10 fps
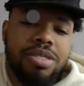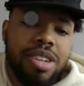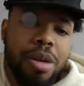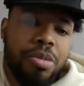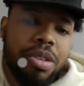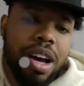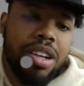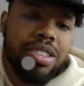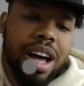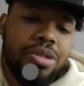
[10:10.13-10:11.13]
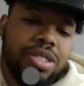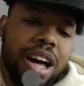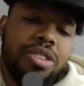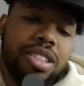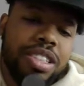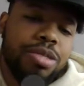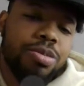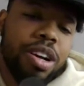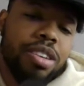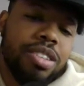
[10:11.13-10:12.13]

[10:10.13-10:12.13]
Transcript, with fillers: I'm gonna be honest. That was that was a cheap round.